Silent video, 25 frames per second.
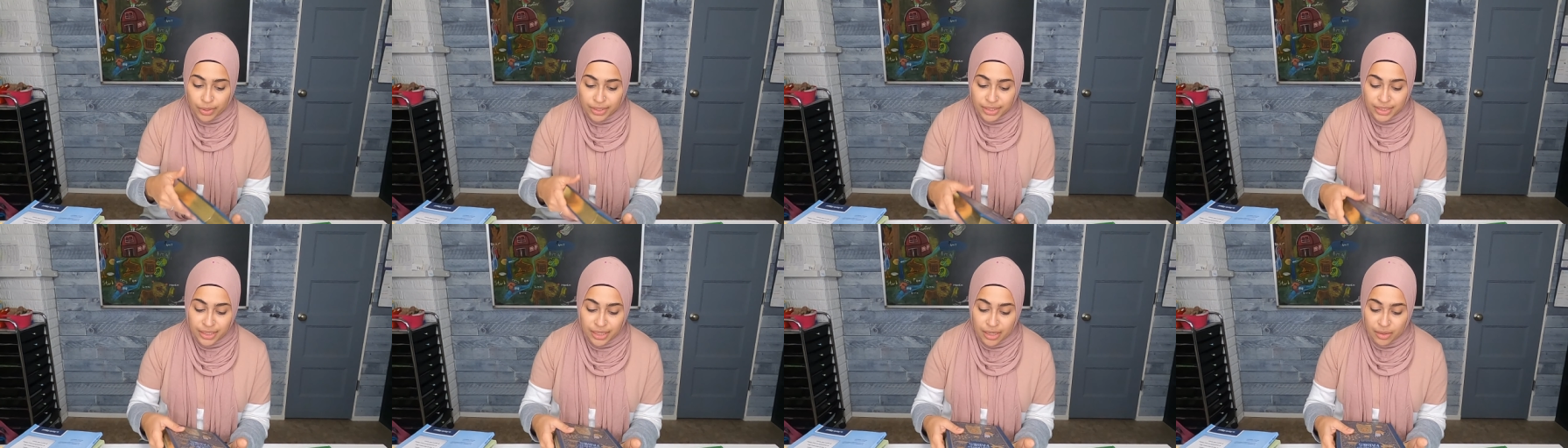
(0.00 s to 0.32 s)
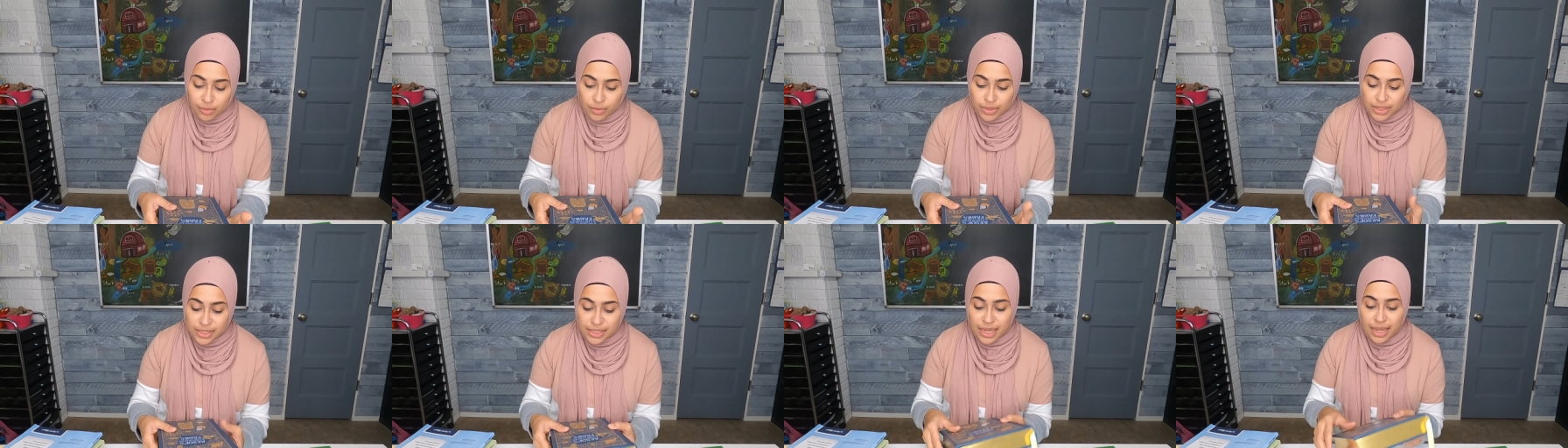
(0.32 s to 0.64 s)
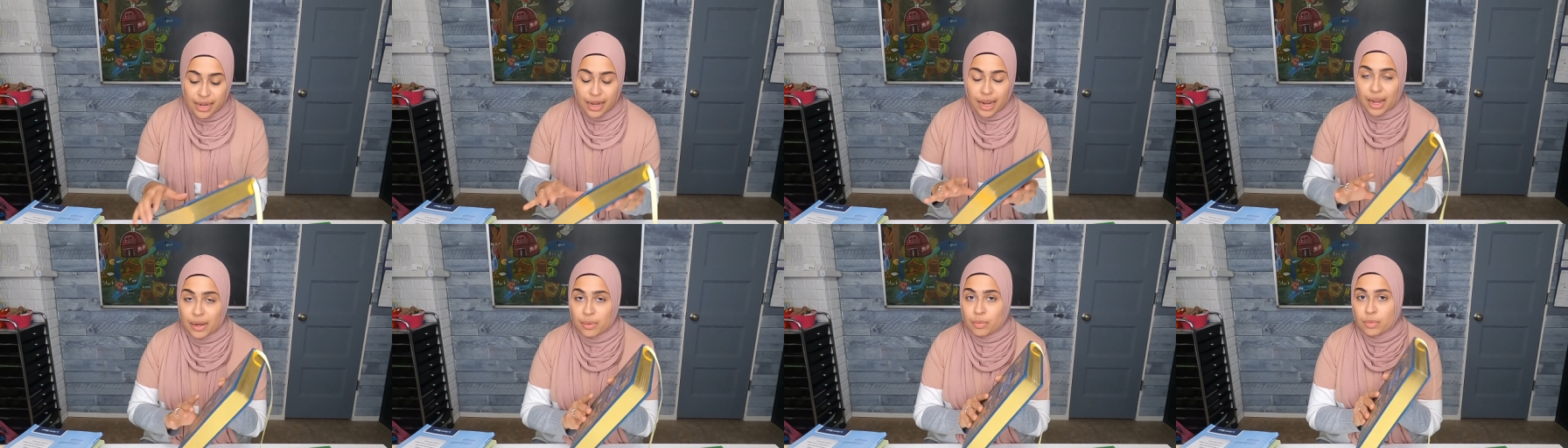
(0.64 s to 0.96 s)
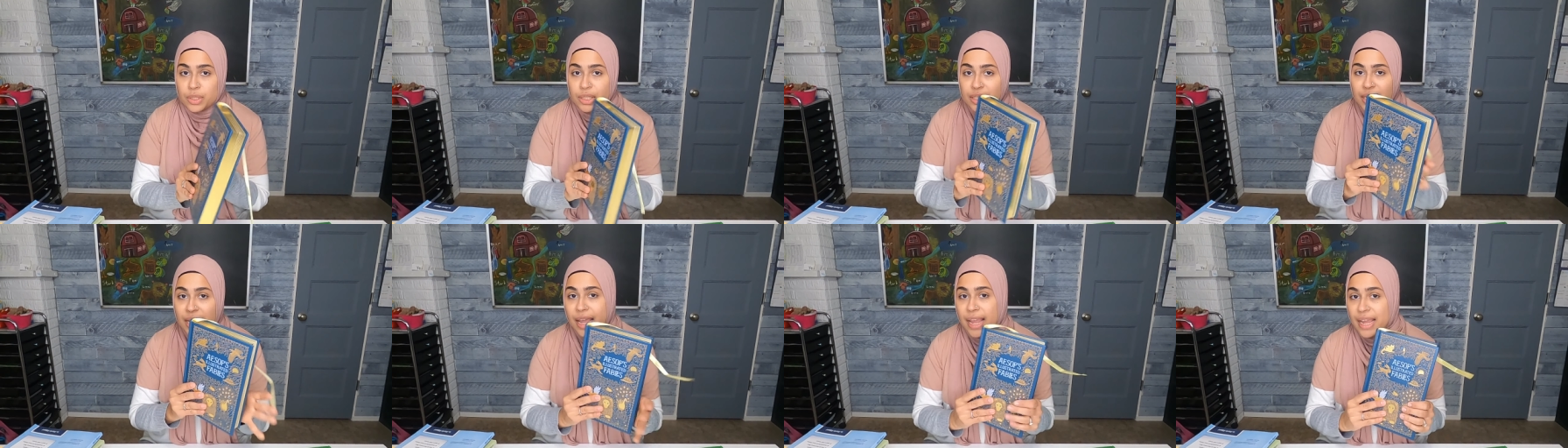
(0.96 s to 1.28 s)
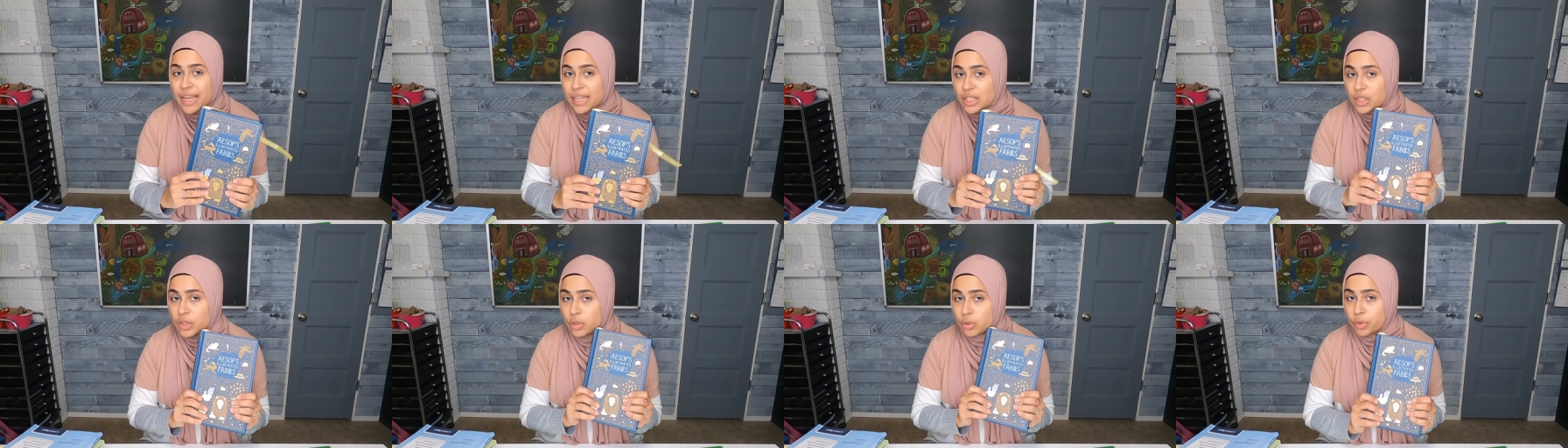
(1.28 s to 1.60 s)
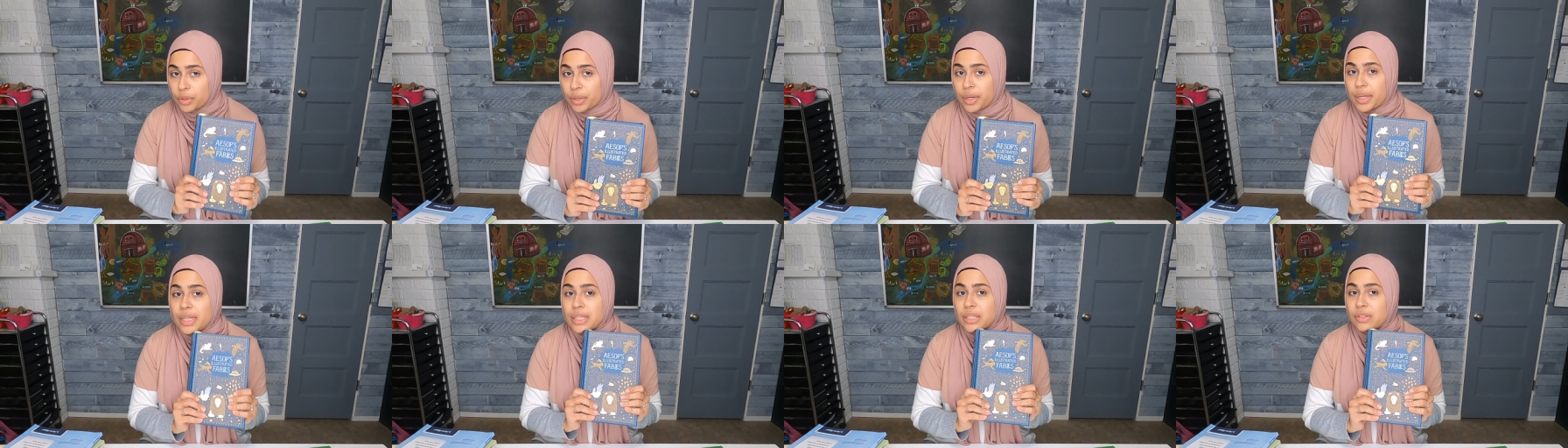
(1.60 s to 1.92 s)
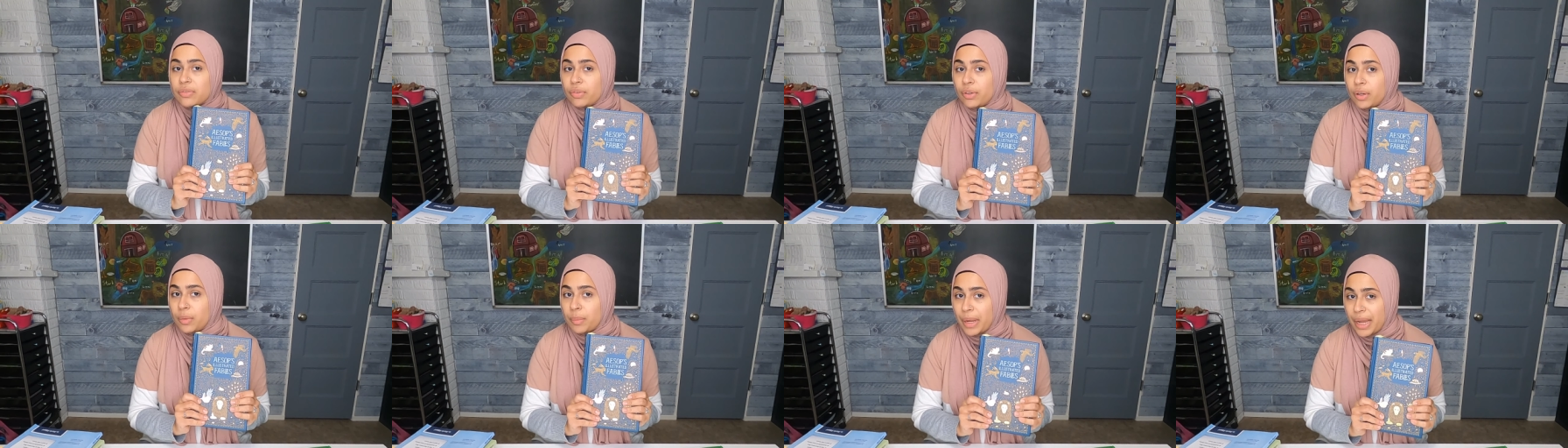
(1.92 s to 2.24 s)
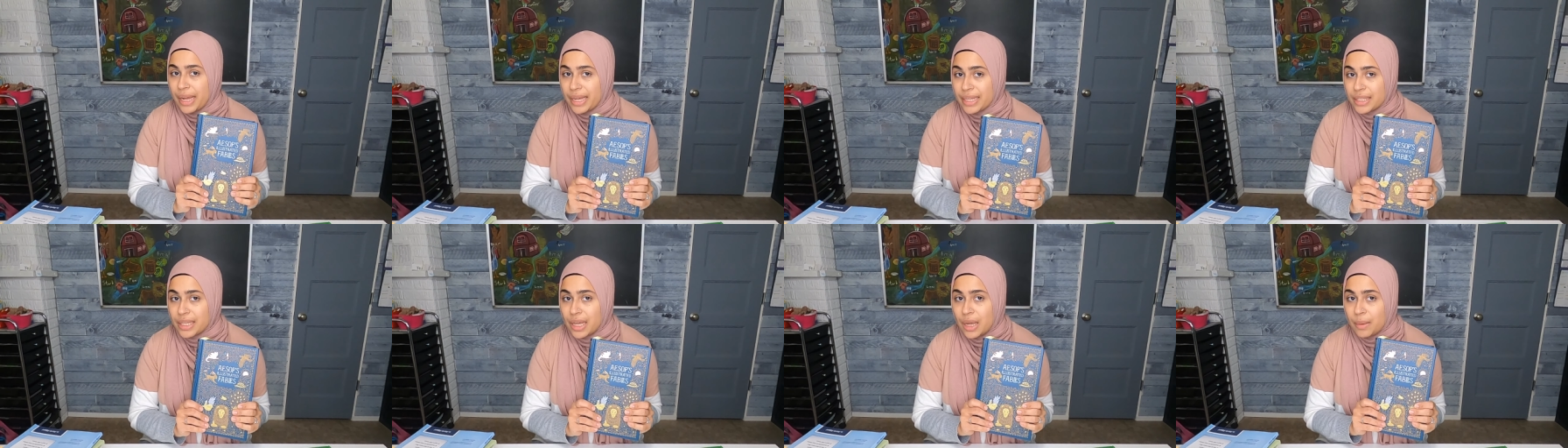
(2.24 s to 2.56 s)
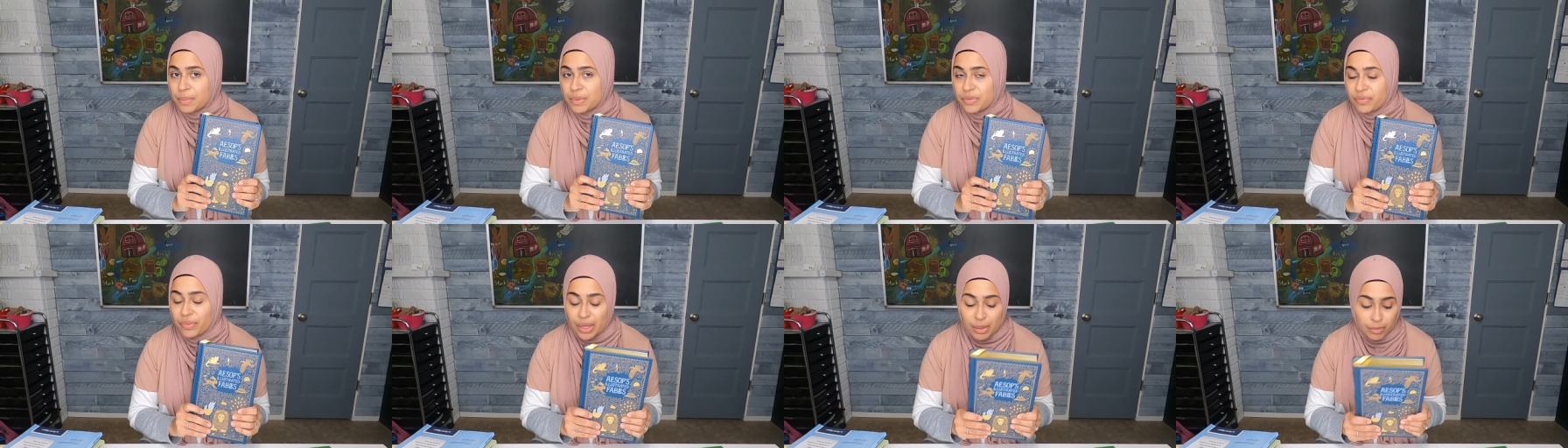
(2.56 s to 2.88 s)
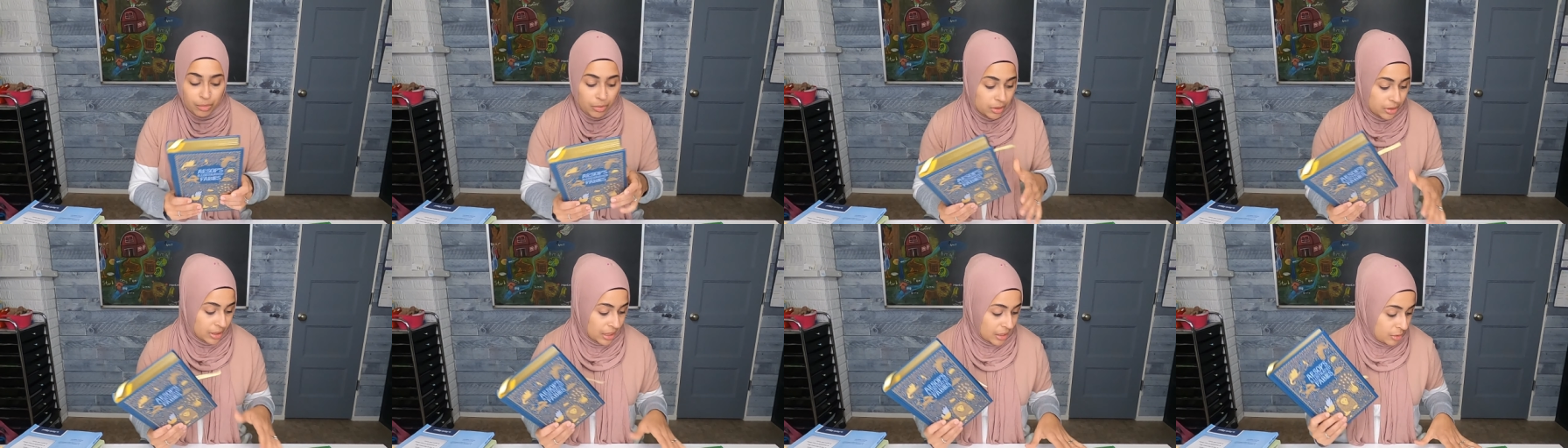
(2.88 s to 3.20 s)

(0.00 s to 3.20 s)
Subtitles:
we did it was that I would take stories from Aesop's Fables.